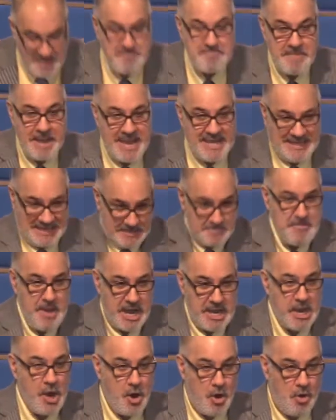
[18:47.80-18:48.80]
make it
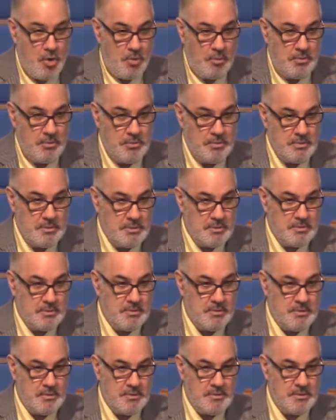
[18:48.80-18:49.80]
my own.
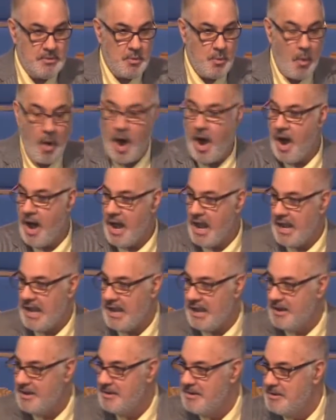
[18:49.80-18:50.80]

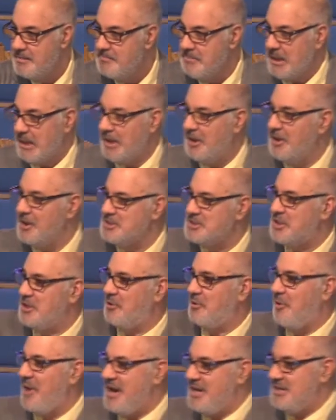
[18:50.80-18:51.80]
Why? Because
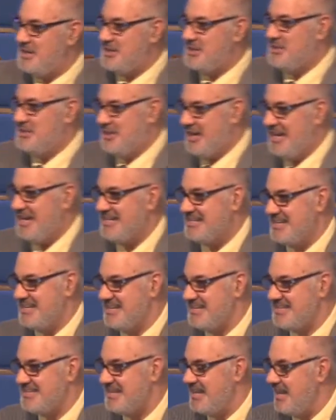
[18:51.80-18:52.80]
Christ
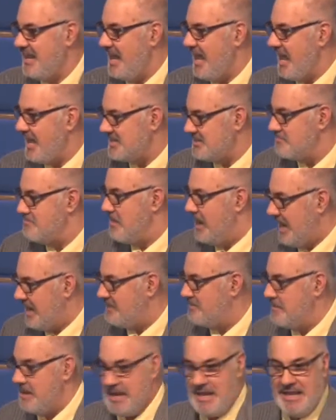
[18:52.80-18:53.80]
Jesus has
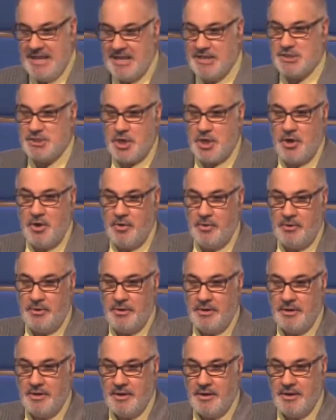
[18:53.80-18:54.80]
made me his own.
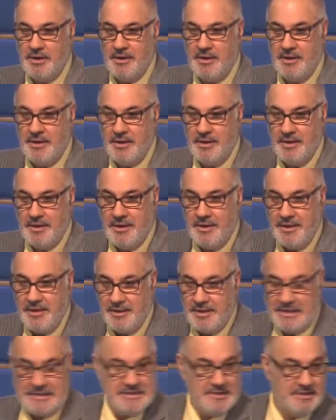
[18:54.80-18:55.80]

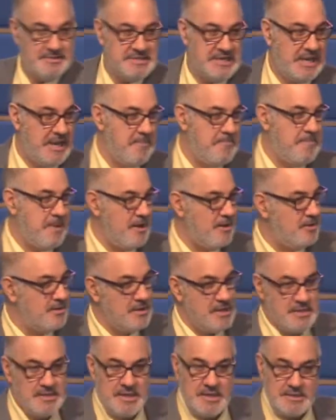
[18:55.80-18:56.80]
It doesn't get better
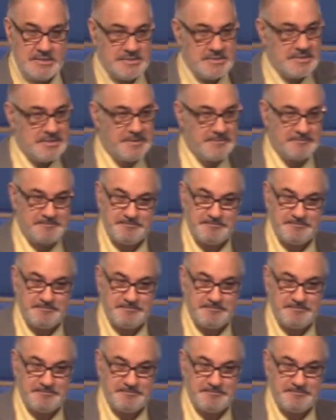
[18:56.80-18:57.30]
than this.